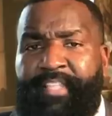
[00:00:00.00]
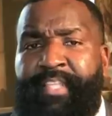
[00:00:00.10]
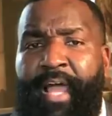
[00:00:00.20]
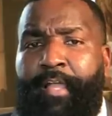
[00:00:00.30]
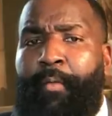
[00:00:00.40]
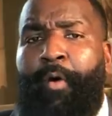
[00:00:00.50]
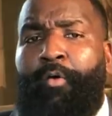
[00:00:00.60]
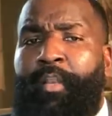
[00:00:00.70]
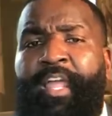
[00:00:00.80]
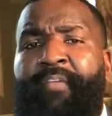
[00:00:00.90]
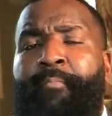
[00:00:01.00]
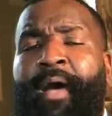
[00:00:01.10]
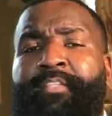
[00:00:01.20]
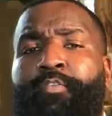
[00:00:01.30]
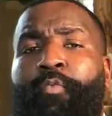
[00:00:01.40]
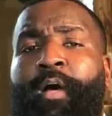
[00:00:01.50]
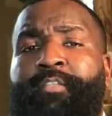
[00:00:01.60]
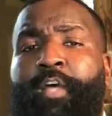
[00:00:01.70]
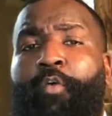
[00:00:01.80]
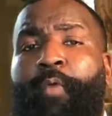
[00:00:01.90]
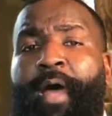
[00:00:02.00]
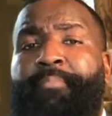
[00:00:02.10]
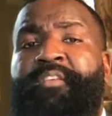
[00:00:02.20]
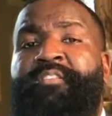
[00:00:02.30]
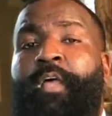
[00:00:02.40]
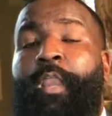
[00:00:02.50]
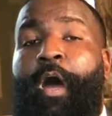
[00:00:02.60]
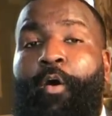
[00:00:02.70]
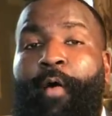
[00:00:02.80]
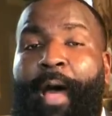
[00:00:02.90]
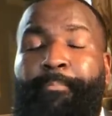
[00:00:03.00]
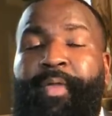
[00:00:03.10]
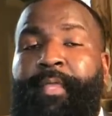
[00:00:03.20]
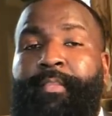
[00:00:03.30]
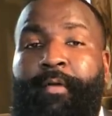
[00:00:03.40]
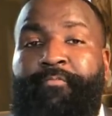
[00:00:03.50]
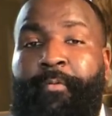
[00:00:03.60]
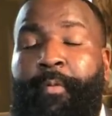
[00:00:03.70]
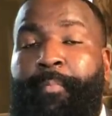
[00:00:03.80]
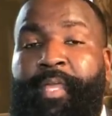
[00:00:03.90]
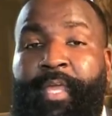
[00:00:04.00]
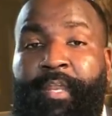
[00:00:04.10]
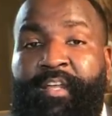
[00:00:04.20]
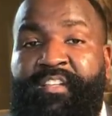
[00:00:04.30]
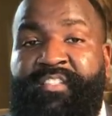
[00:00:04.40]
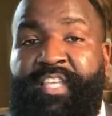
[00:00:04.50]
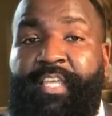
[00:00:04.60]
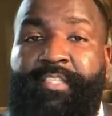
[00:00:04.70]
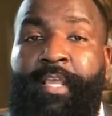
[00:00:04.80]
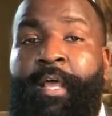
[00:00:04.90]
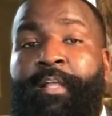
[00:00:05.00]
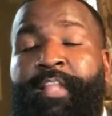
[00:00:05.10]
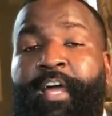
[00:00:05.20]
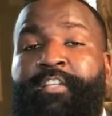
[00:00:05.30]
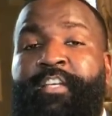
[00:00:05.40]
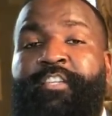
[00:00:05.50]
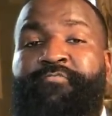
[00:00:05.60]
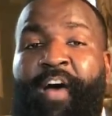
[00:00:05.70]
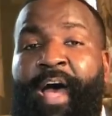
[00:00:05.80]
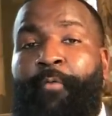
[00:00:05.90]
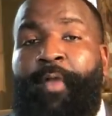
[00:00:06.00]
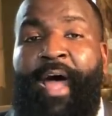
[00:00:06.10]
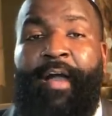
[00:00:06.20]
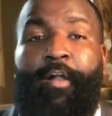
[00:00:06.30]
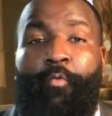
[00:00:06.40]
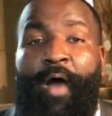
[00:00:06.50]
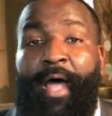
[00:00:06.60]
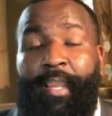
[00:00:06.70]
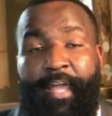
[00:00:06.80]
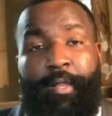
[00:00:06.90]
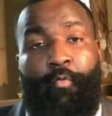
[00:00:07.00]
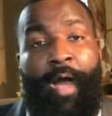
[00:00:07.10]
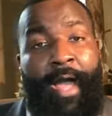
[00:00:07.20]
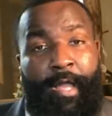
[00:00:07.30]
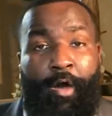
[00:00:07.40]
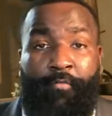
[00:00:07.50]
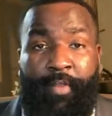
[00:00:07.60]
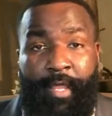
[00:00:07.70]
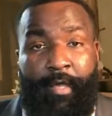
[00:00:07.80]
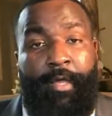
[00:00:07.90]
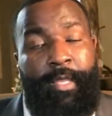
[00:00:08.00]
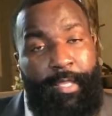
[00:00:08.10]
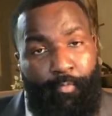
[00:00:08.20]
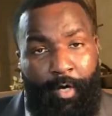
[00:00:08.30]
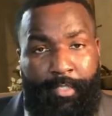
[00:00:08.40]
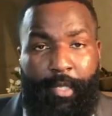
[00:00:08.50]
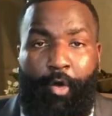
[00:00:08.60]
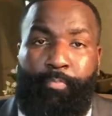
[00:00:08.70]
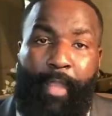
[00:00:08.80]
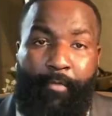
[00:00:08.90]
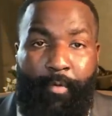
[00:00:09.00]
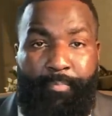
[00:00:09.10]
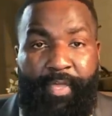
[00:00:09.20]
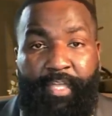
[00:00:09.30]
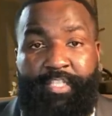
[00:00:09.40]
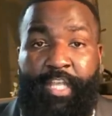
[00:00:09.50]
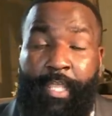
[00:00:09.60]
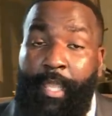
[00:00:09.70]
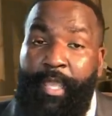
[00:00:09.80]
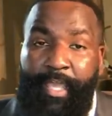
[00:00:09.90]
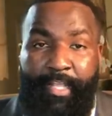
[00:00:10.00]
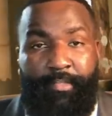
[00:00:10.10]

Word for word: Let's not come on, leave my Toronto Raptors alone. I picked them from the beginning of the season. They're just fine without Kawhi. Let Kawhi go over there. He wanted to go play with PG.